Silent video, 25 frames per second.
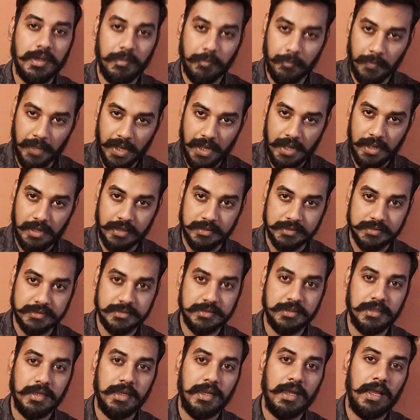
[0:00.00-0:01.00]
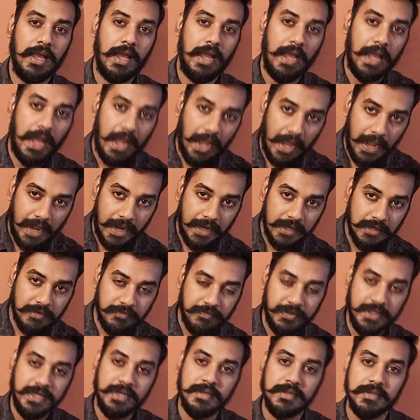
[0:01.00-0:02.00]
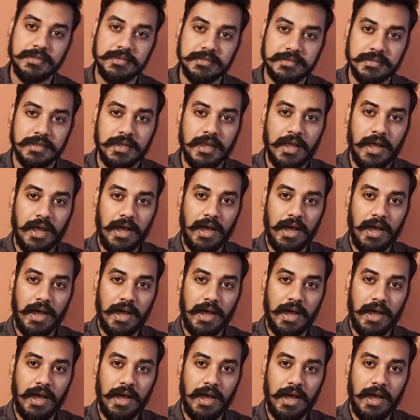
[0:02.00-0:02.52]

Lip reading: Mars and Venus